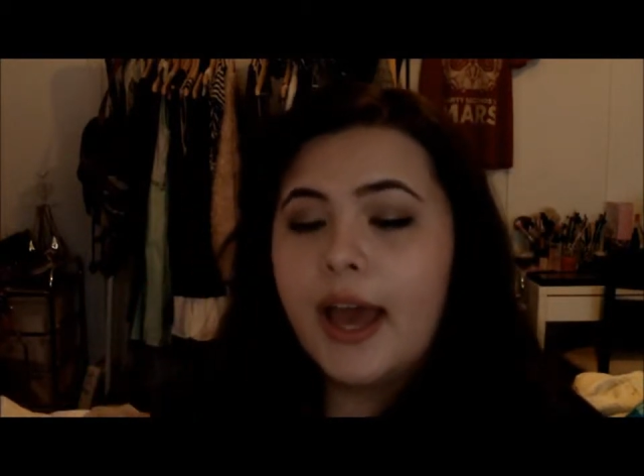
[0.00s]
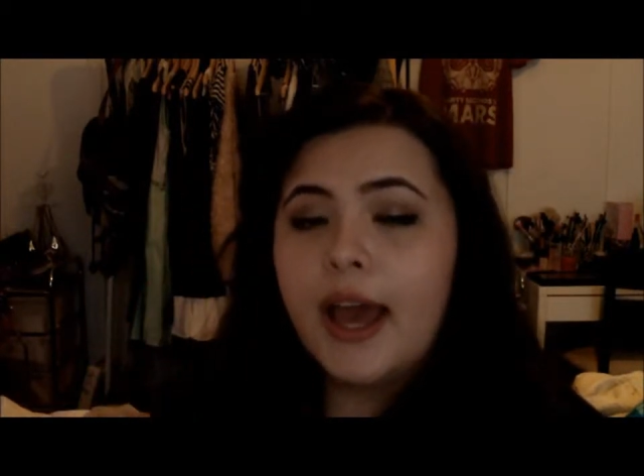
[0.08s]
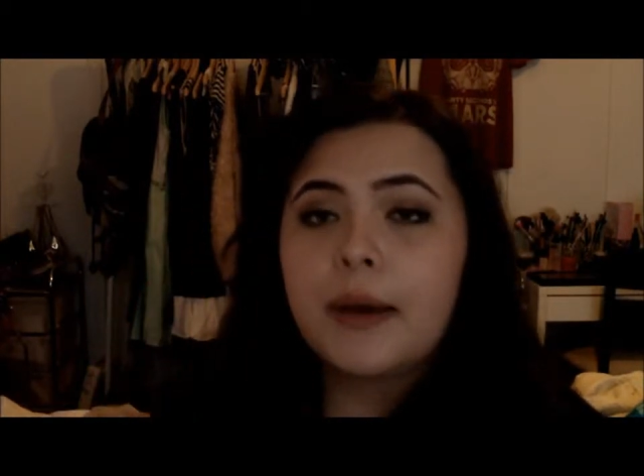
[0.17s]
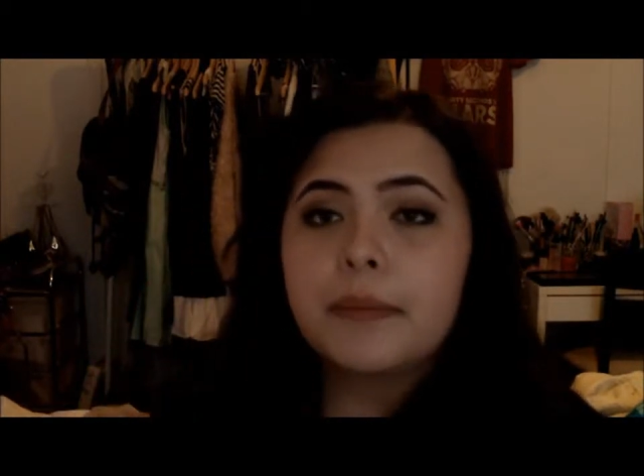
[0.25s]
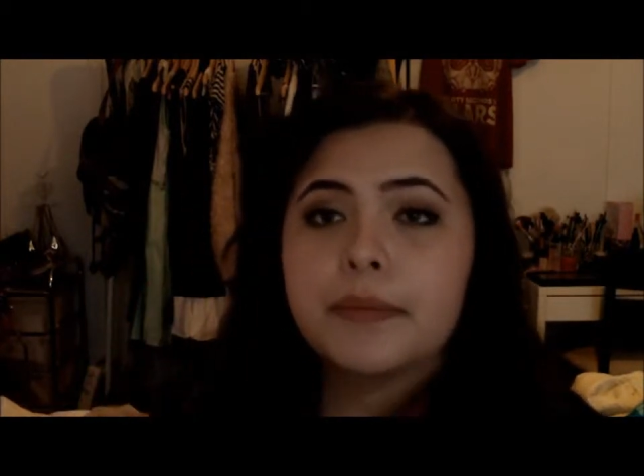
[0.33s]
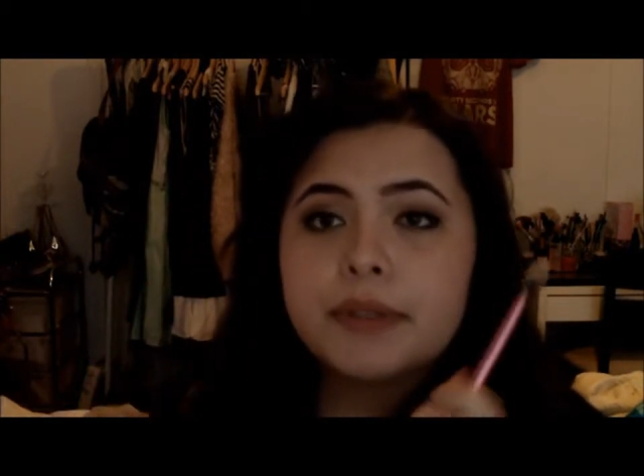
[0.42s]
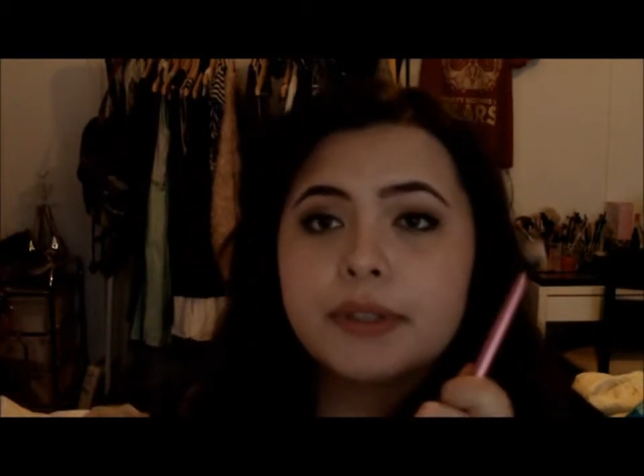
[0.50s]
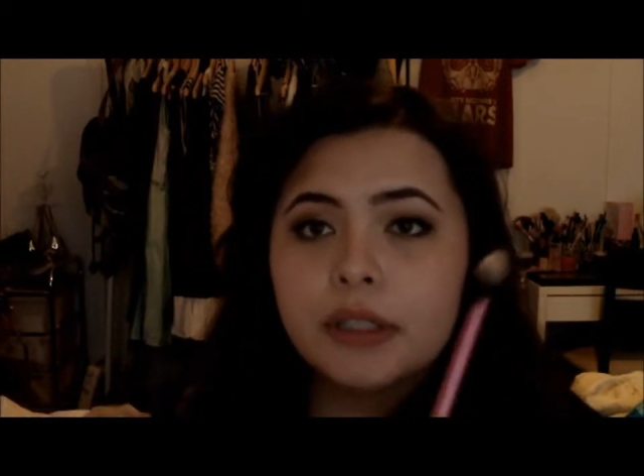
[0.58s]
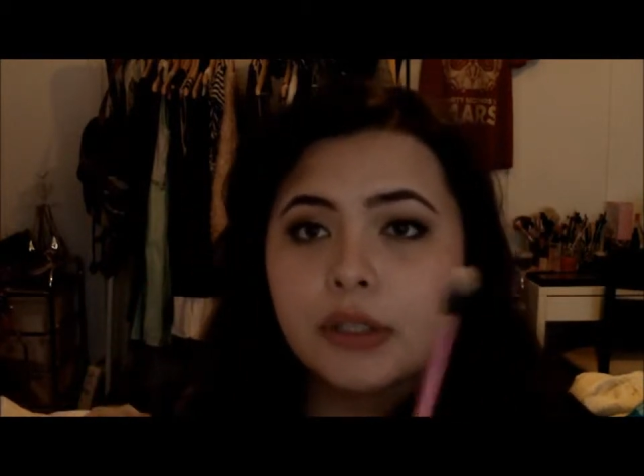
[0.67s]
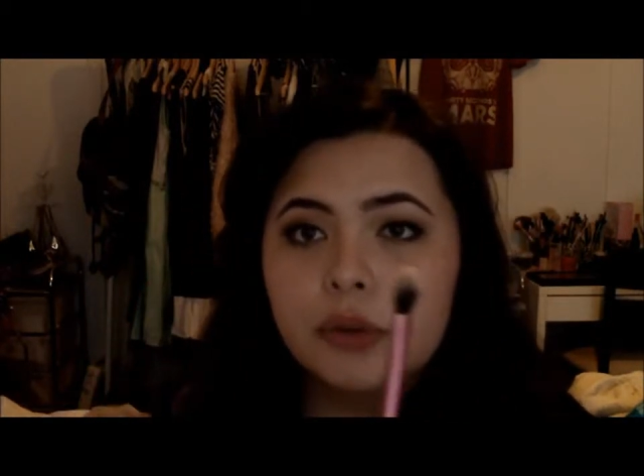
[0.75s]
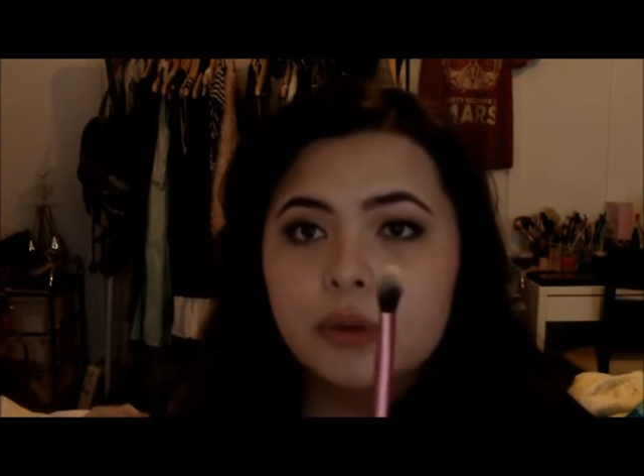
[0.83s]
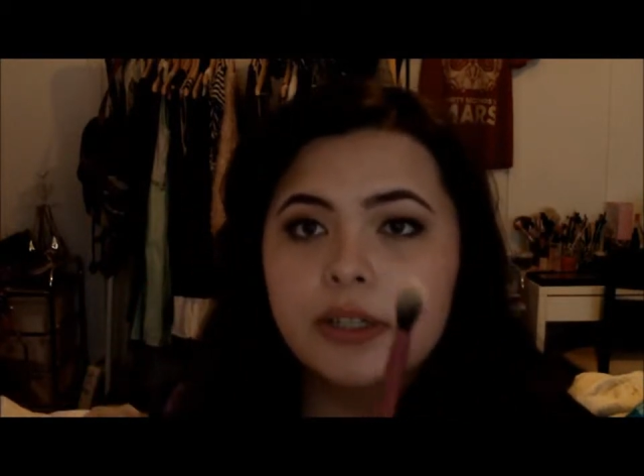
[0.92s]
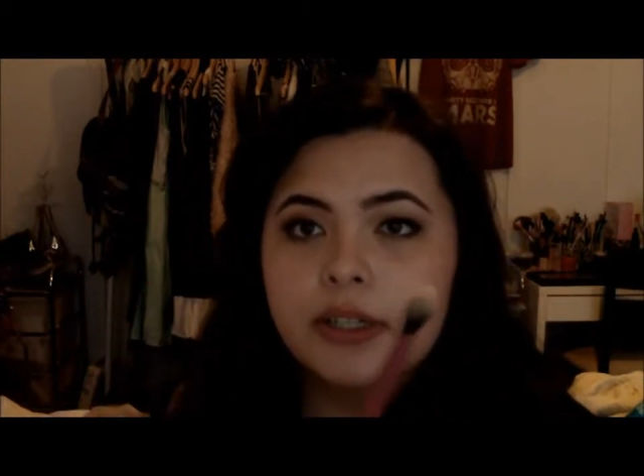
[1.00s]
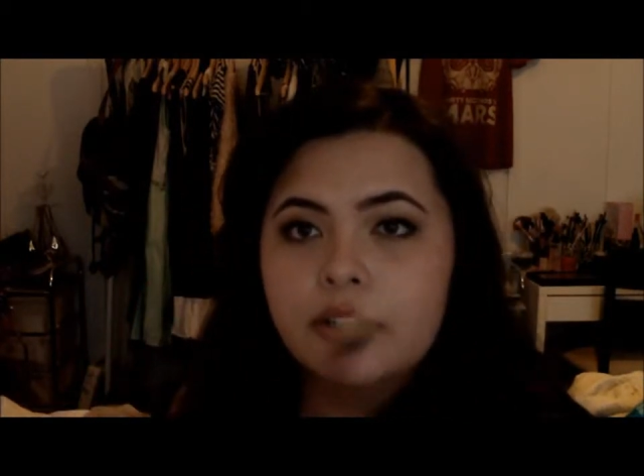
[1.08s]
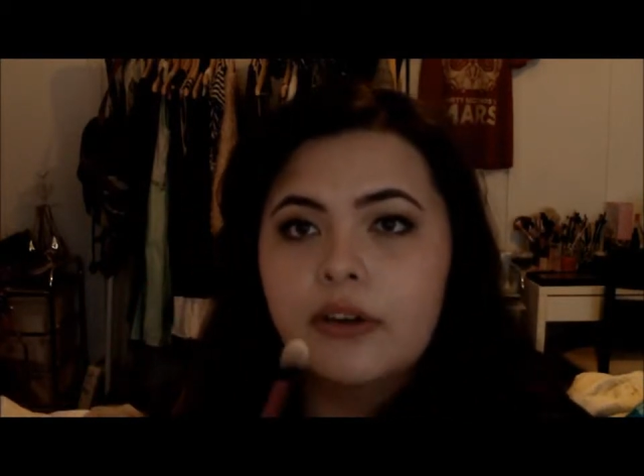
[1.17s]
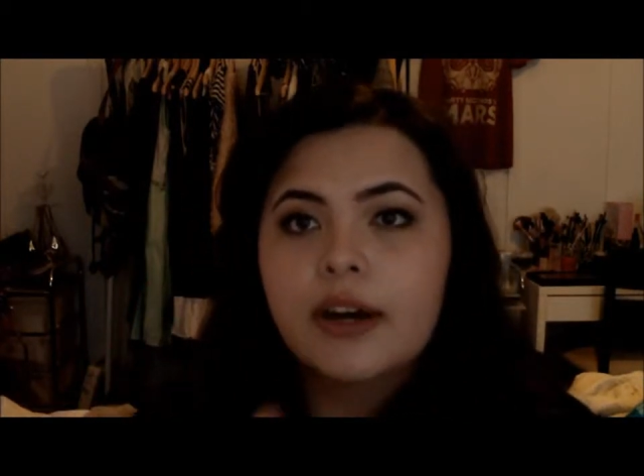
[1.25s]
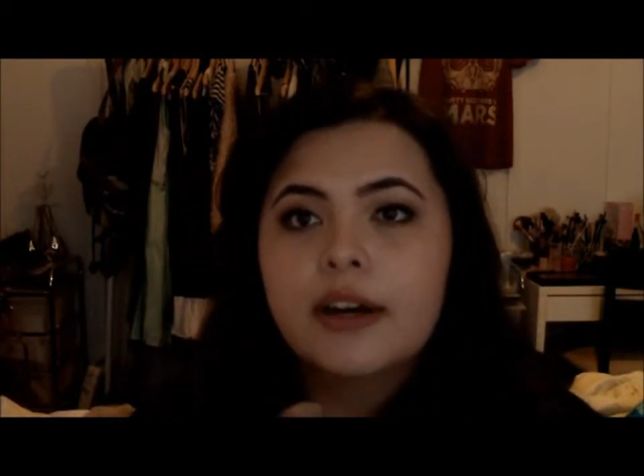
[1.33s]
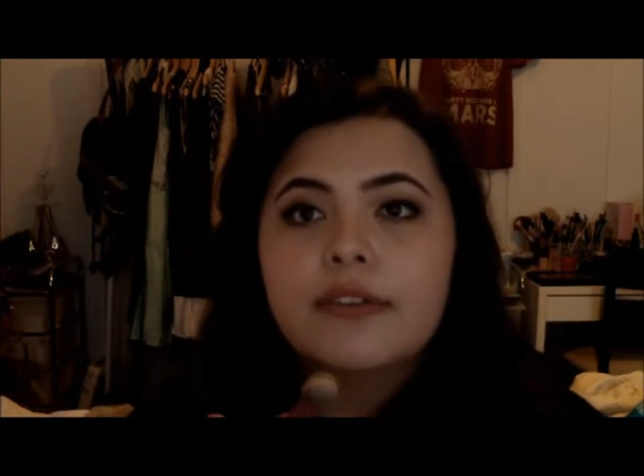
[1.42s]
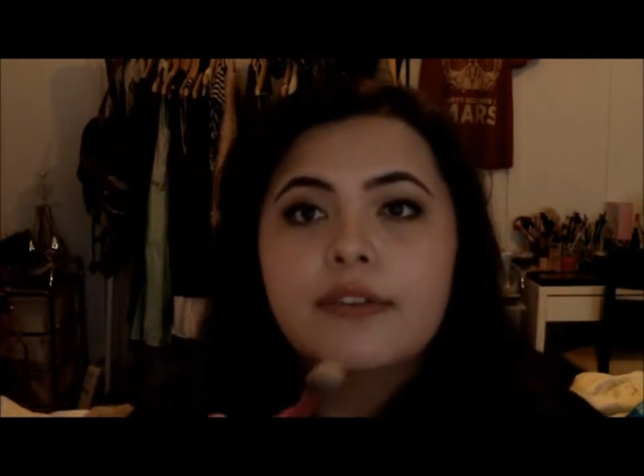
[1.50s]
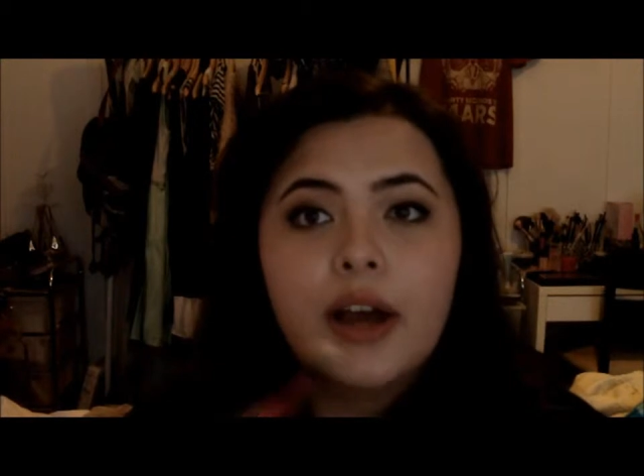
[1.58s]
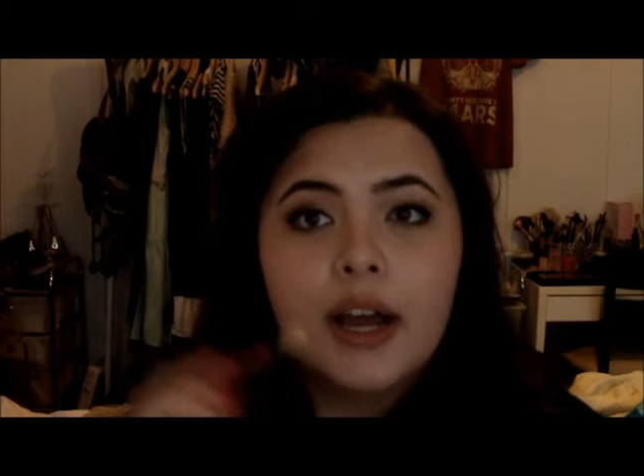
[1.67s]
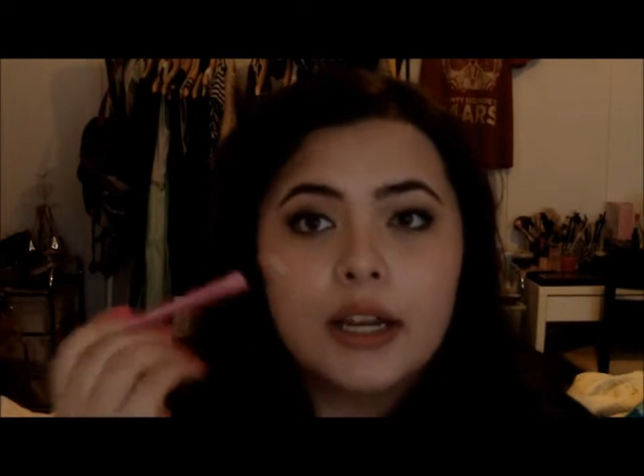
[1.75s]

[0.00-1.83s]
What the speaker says: Absolutely great for